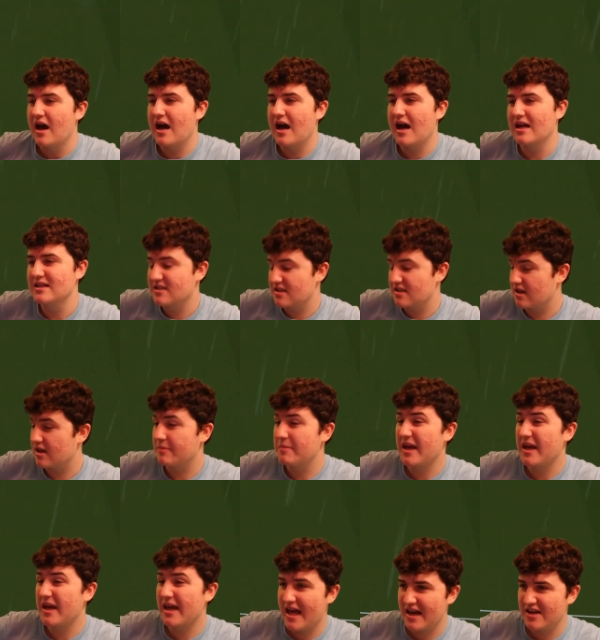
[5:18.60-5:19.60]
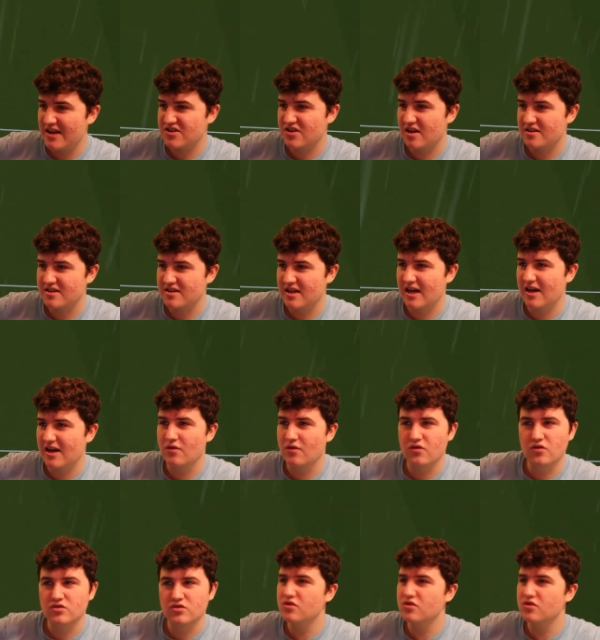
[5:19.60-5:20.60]
And McKenna's cut it out,
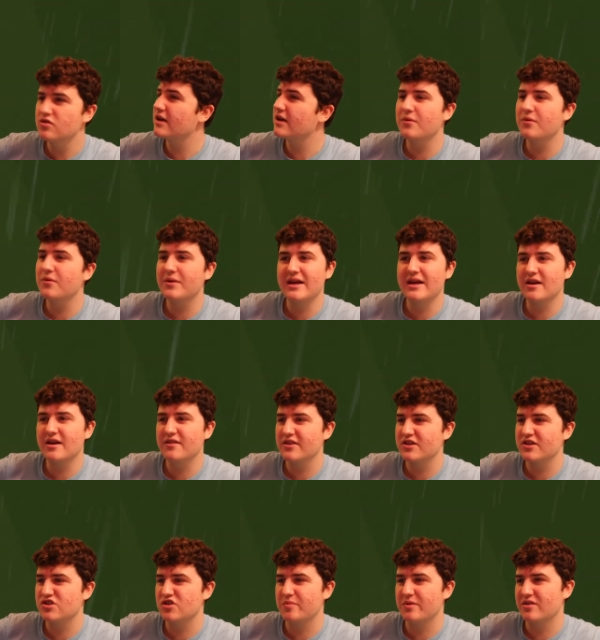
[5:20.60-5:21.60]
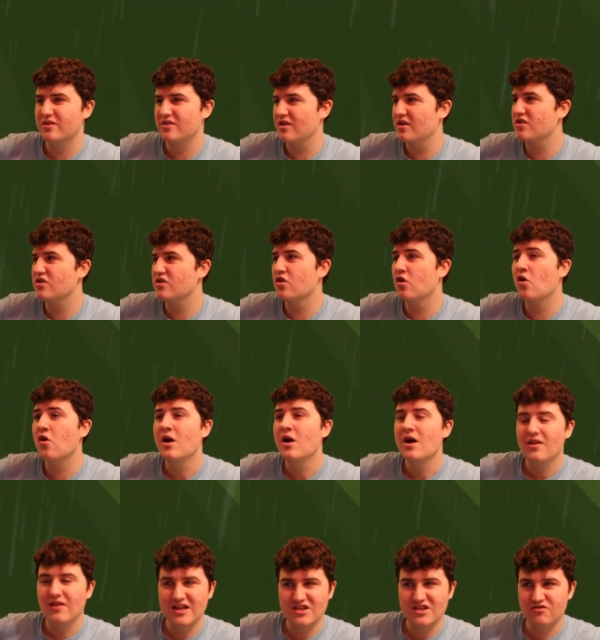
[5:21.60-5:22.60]
though. Don't give it away. Nothing stupid. Third goal.
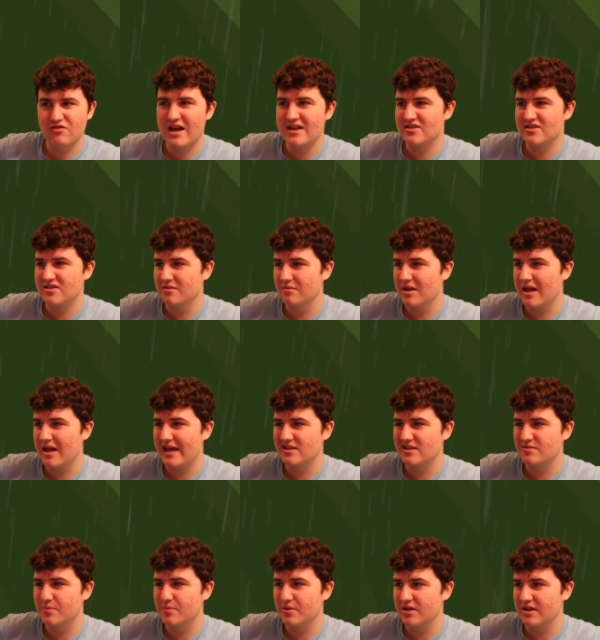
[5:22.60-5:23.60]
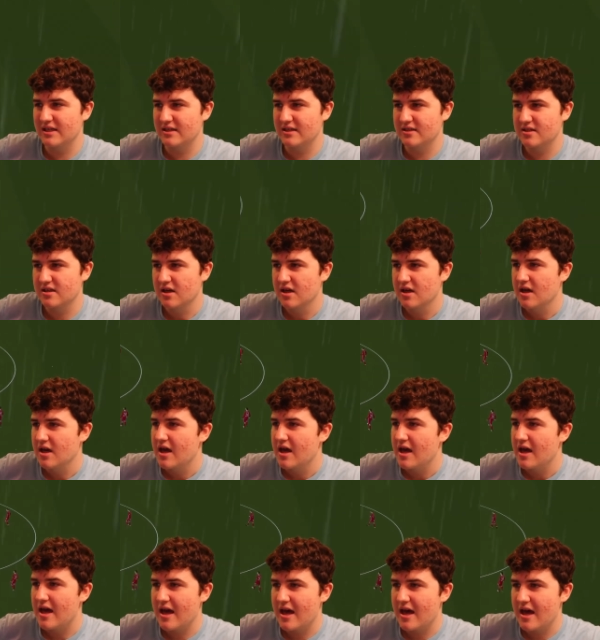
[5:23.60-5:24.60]
Let's rest some legs, please.
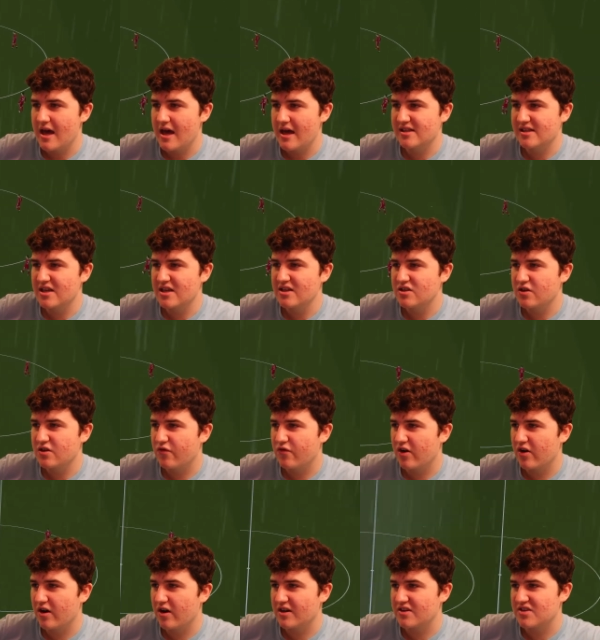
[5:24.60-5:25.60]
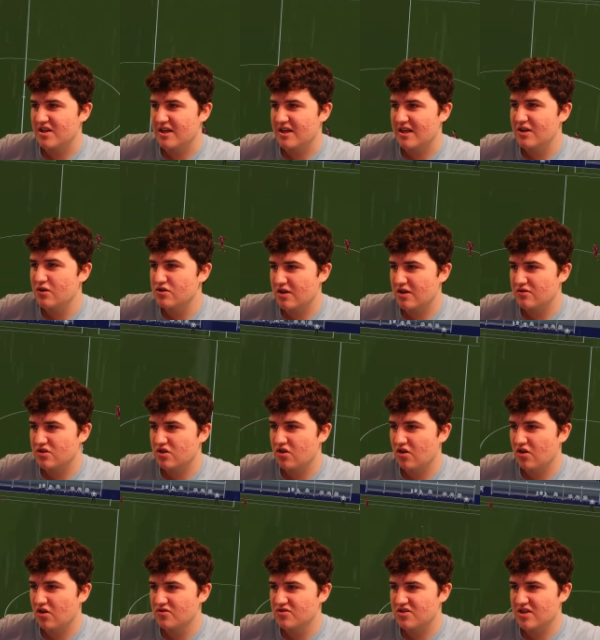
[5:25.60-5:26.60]
Uh, it's into Ferguson. He goes out to
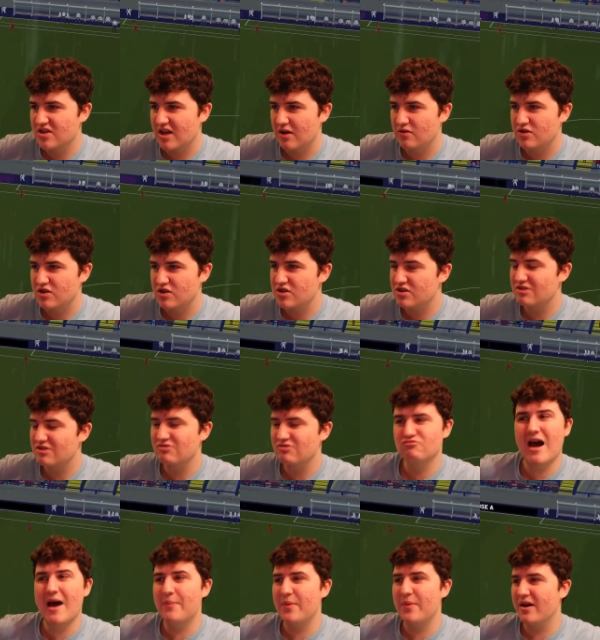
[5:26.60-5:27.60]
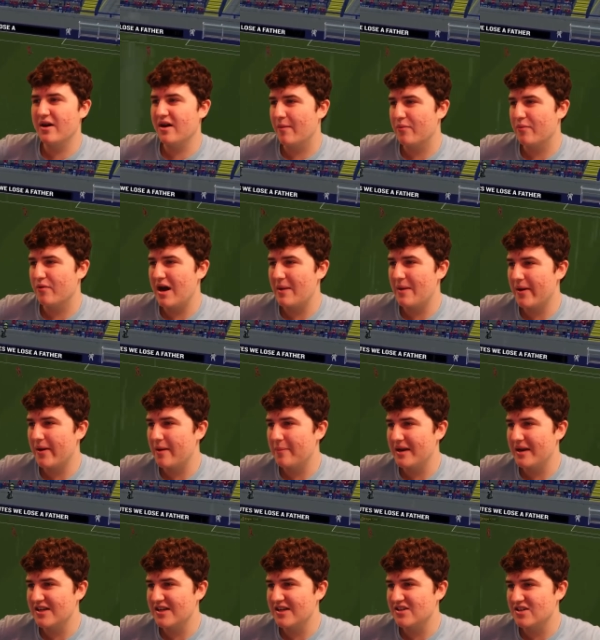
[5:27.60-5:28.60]
Conceição. Just wrap it up. Wrap it up
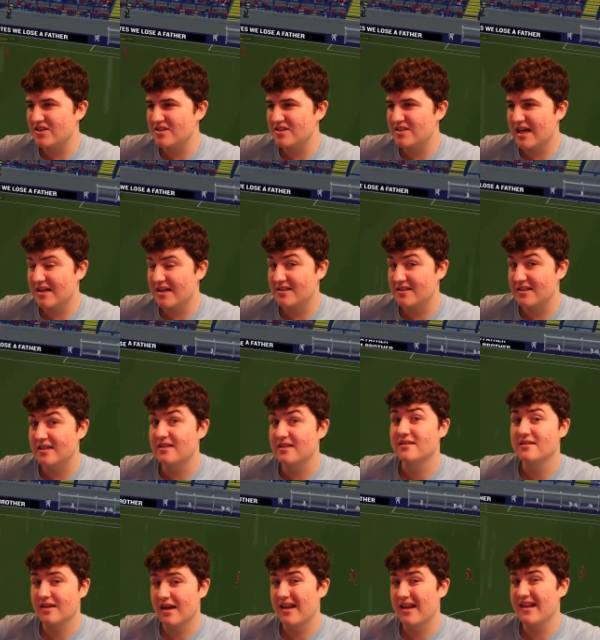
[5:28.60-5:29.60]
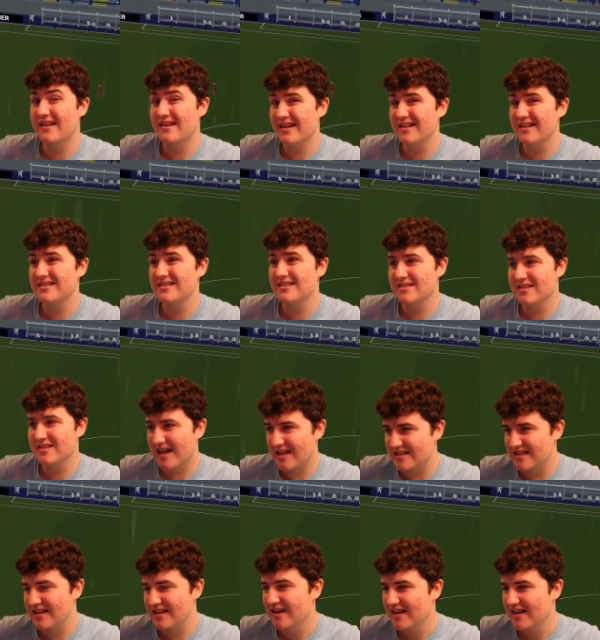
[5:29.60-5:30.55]
nice and dandy. Get it? Nice and dandy?